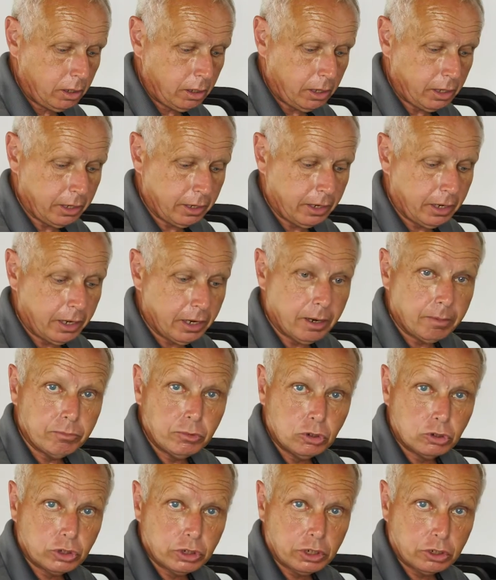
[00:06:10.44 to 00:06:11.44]
And again, I'm
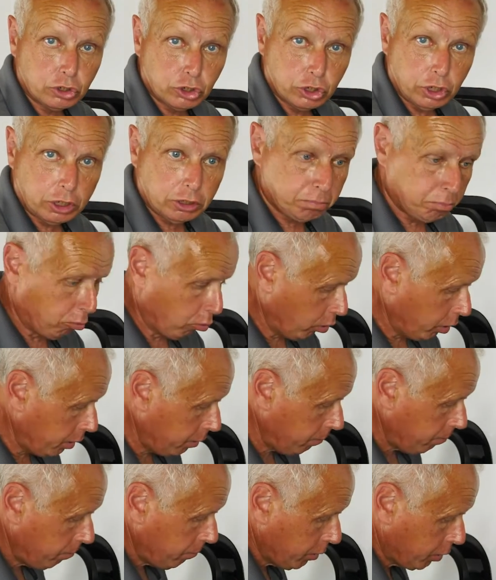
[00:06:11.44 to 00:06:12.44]
using a 6-point
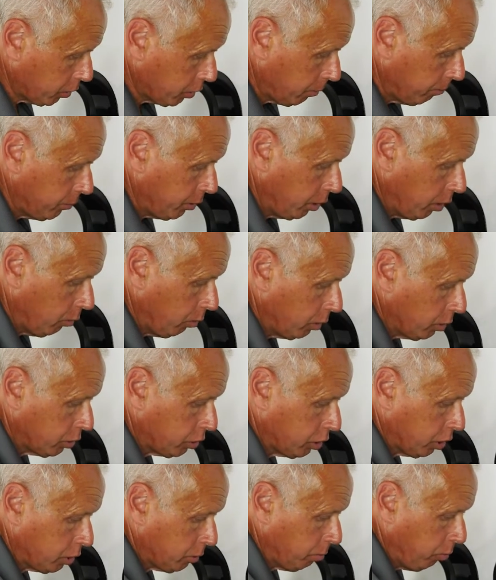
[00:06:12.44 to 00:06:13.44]
because I'm dealing with a
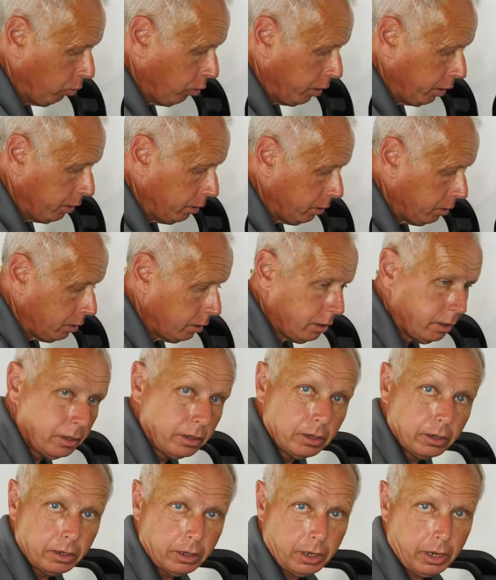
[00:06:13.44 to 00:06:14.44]
6-point
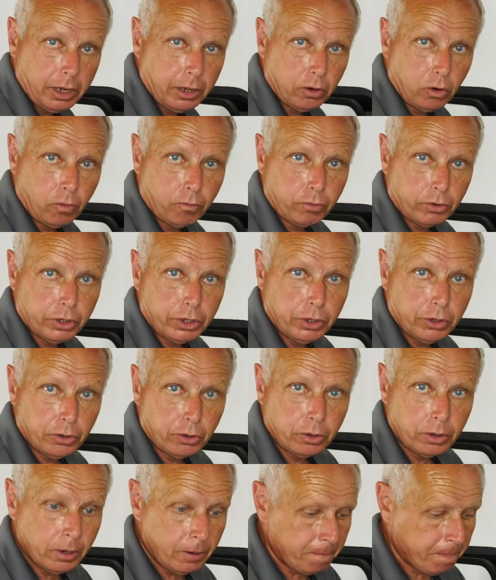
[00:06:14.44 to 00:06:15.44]
head over
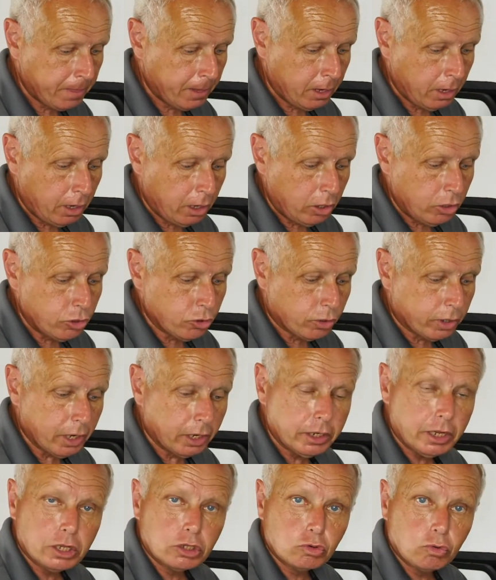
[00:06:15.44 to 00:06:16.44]
here. You
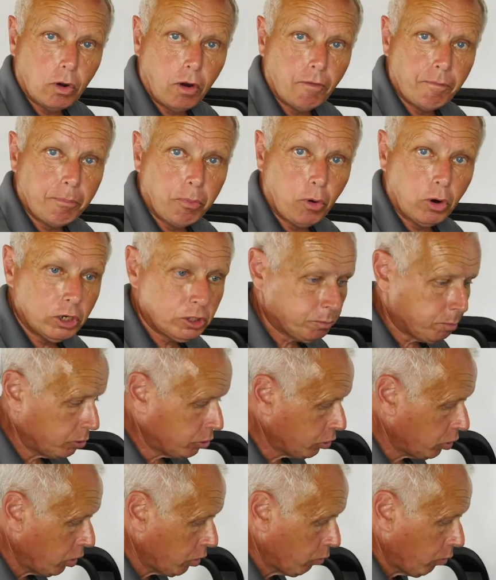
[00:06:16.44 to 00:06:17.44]
can get 12 points, but
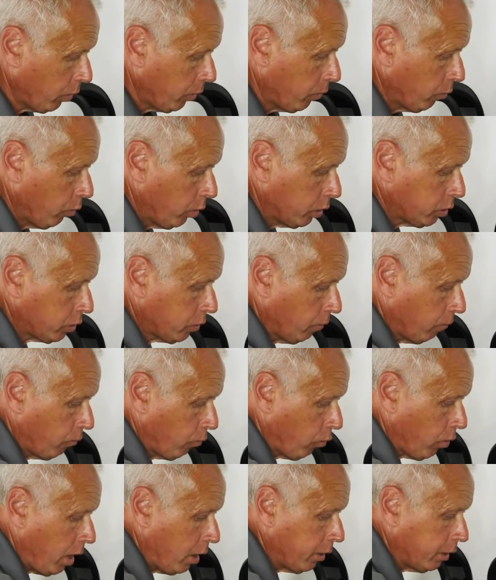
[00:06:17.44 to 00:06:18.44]
you're going to run the risk
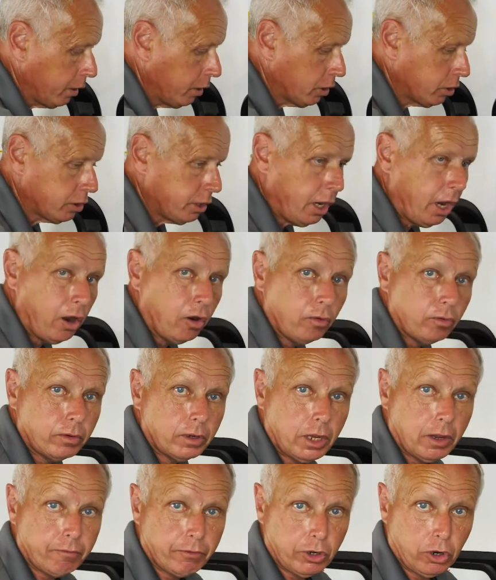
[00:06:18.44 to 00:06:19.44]
of rounding this out
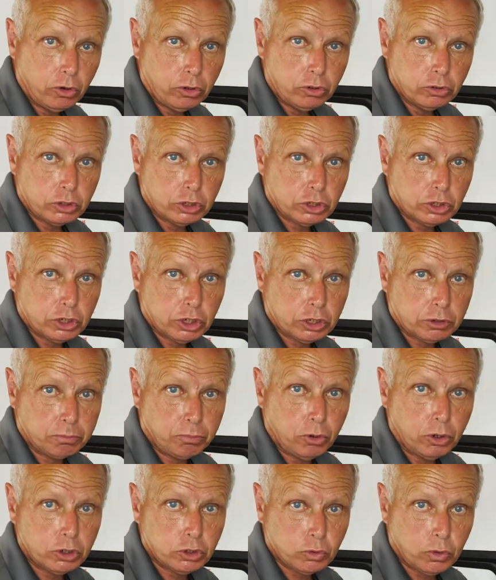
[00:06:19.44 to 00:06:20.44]
if you don't use a
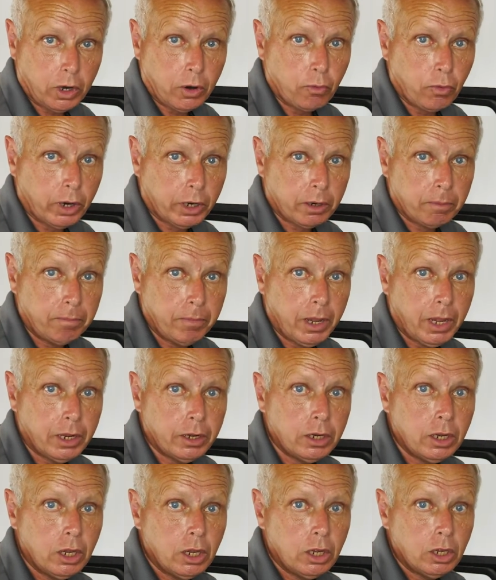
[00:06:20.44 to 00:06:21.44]
6-point. So I
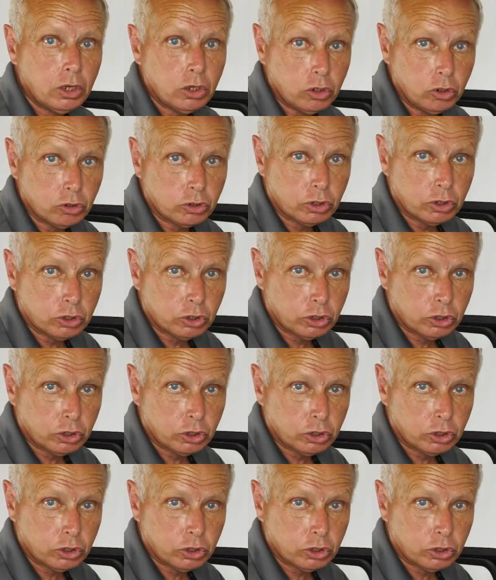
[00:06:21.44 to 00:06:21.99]
recommend using a